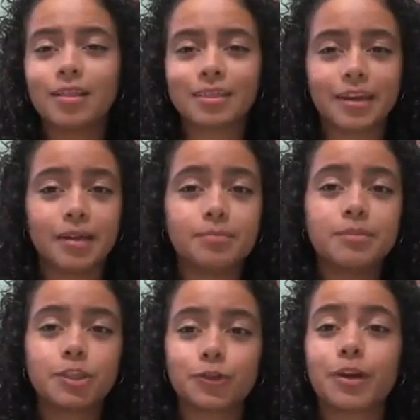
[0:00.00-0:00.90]
limb,
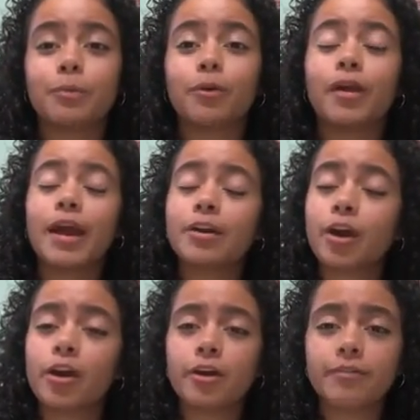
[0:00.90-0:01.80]
cerebral, and
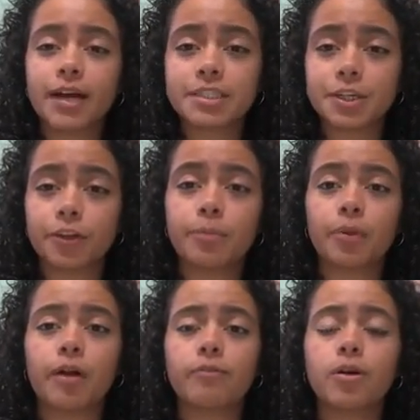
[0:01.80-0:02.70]
cardiovascular
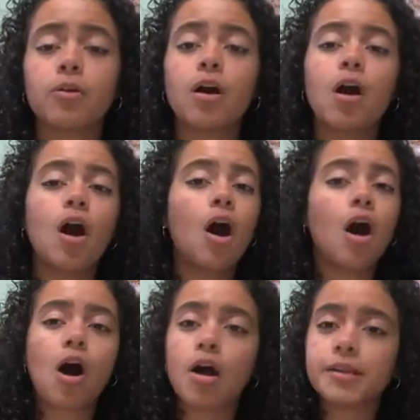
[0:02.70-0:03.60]
blood flow
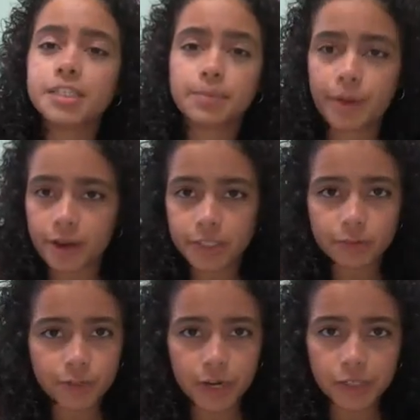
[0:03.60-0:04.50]
all experience
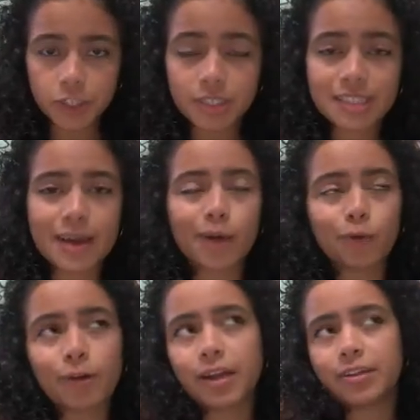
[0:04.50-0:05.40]
reductions that
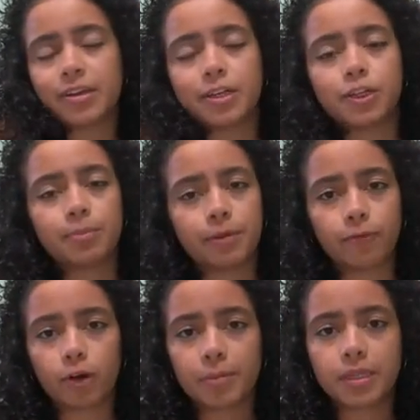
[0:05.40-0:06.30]
greatly hinder
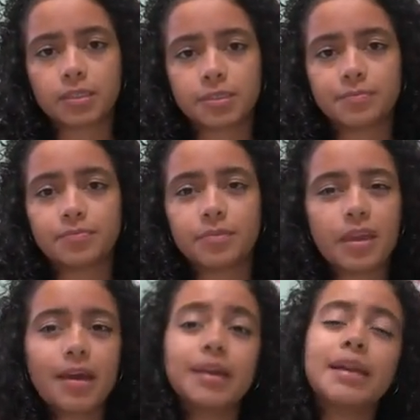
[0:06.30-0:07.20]
performance.
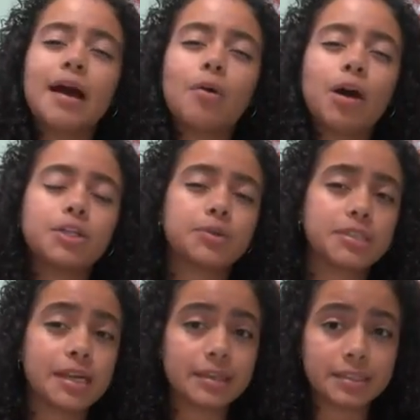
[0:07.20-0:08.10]
Now onto a
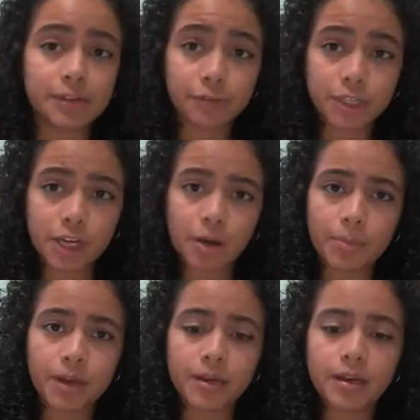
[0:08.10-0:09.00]
slightly different
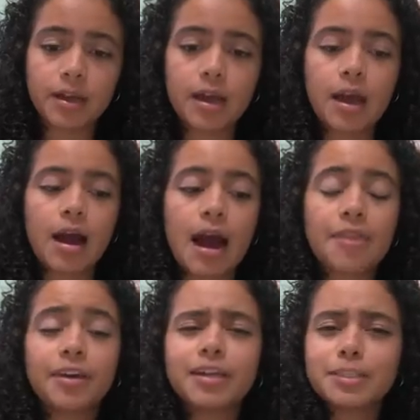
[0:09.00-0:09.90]
topic. I
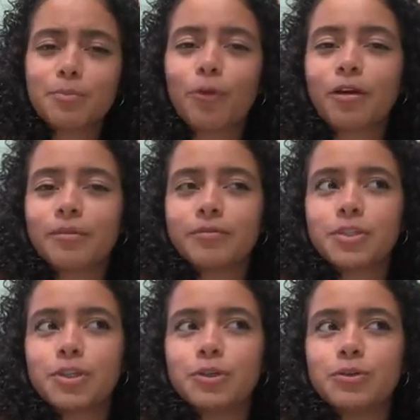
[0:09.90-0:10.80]
think it's important
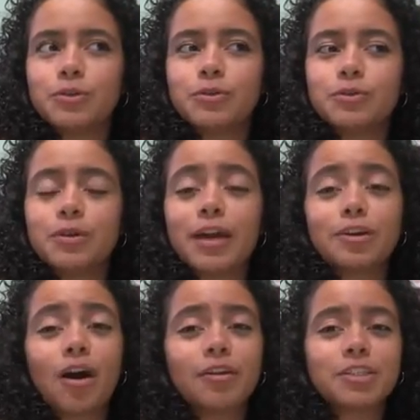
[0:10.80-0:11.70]
to
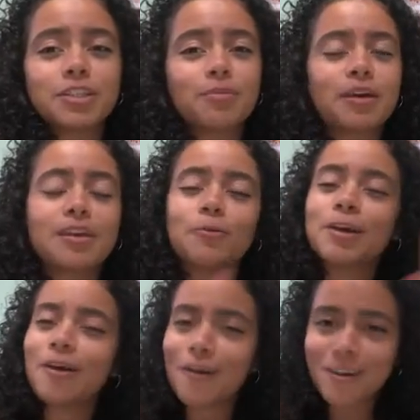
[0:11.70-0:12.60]
acknowledge something that we
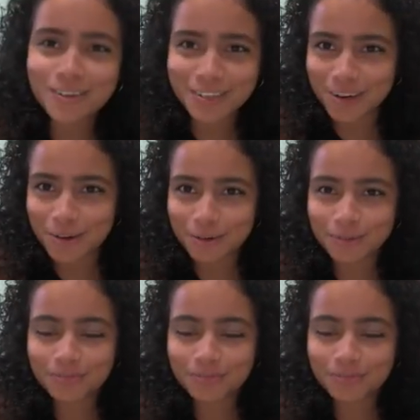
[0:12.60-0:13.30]
all know,